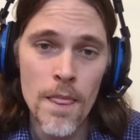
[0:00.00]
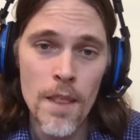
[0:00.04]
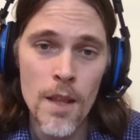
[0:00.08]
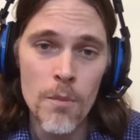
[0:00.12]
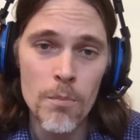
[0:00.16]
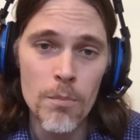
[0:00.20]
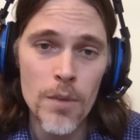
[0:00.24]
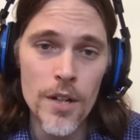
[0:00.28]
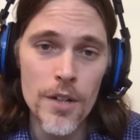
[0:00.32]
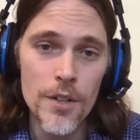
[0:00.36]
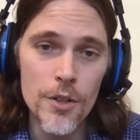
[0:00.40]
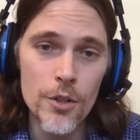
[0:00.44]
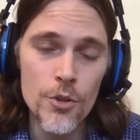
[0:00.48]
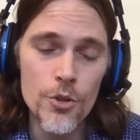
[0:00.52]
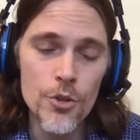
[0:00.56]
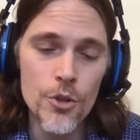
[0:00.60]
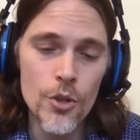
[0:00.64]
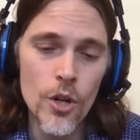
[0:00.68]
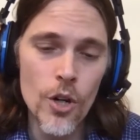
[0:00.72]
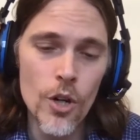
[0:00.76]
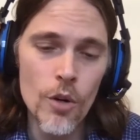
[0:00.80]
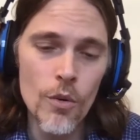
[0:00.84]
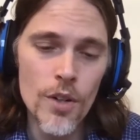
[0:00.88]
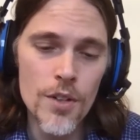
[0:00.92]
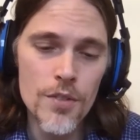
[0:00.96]
Sure. But you should
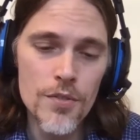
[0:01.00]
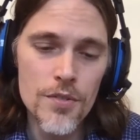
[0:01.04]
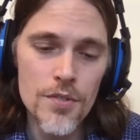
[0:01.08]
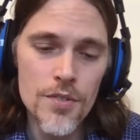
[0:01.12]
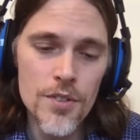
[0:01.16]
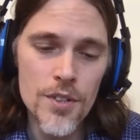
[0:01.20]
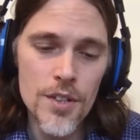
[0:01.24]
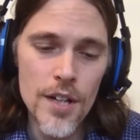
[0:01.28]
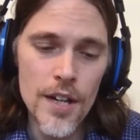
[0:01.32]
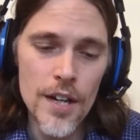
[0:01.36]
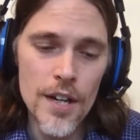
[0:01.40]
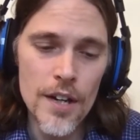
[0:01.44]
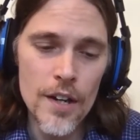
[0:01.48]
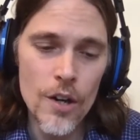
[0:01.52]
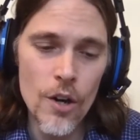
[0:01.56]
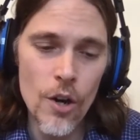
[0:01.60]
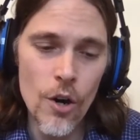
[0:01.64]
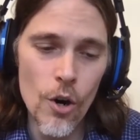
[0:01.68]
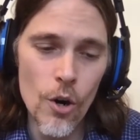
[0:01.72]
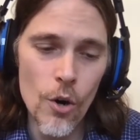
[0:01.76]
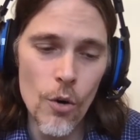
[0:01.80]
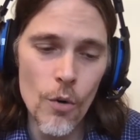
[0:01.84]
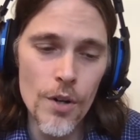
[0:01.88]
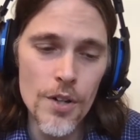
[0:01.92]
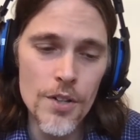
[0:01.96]
always see, I
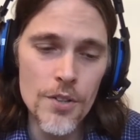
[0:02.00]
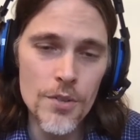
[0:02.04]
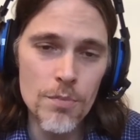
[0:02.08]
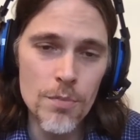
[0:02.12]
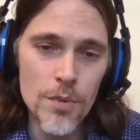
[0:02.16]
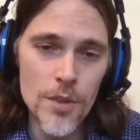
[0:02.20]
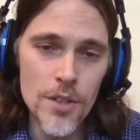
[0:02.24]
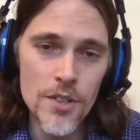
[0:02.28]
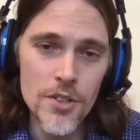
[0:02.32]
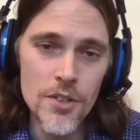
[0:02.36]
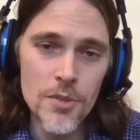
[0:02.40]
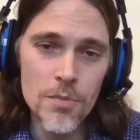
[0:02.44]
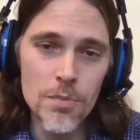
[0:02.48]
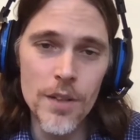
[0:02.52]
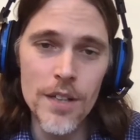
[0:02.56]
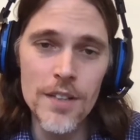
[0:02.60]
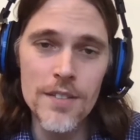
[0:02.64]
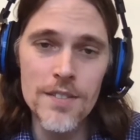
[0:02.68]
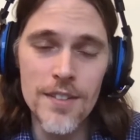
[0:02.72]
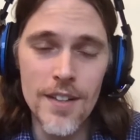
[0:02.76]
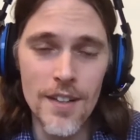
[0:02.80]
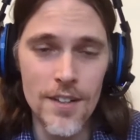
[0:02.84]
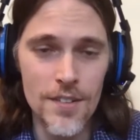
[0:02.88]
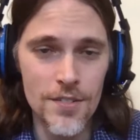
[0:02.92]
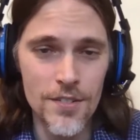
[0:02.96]
always be split
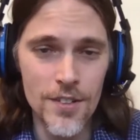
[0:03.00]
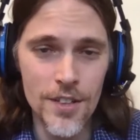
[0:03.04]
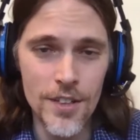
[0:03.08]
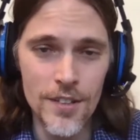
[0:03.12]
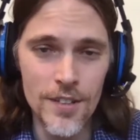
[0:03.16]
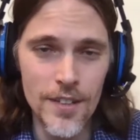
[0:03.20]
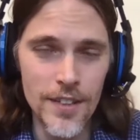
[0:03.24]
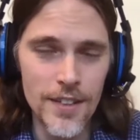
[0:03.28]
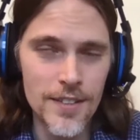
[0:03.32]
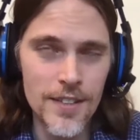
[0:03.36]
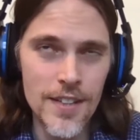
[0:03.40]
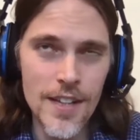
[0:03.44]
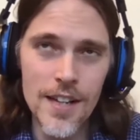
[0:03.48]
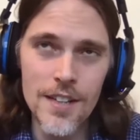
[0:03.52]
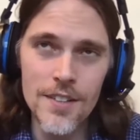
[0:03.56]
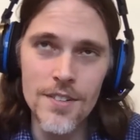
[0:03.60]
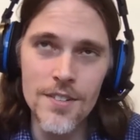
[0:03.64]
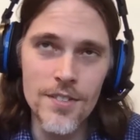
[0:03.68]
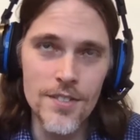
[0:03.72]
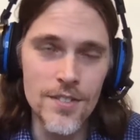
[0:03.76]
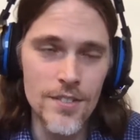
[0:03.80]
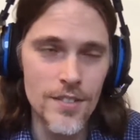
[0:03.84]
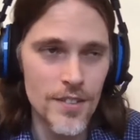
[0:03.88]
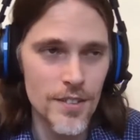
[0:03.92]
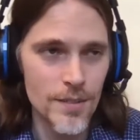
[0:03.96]
testing. Like
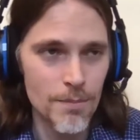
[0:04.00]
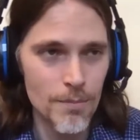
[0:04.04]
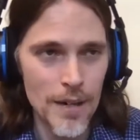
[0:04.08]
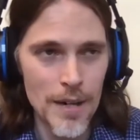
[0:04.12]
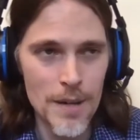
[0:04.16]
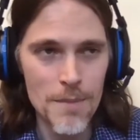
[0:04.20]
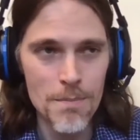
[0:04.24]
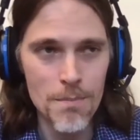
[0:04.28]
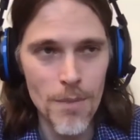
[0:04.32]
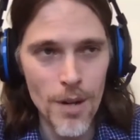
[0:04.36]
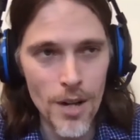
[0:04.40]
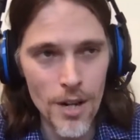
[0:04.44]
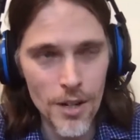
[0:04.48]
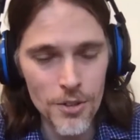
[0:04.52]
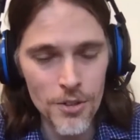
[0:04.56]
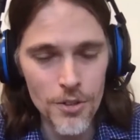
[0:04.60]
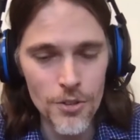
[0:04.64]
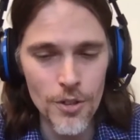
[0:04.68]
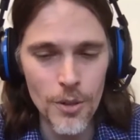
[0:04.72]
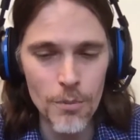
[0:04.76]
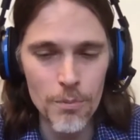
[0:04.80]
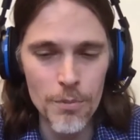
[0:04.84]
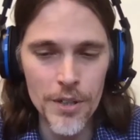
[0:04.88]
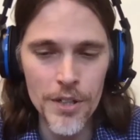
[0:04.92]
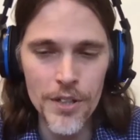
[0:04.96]
that's my
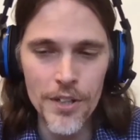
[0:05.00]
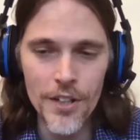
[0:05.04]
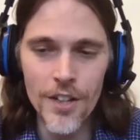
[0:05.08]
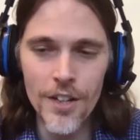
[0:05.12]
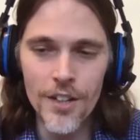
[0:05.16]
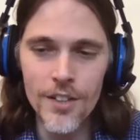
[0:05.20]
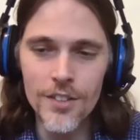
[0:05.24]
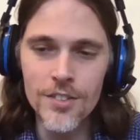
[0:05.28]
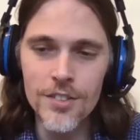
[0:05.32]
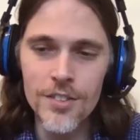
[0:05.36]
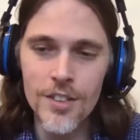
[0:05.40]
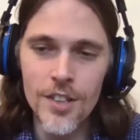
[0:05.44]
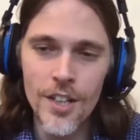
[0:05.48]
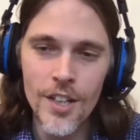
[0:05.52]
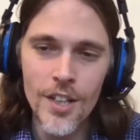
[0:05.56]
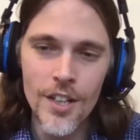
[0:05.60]
mantra because,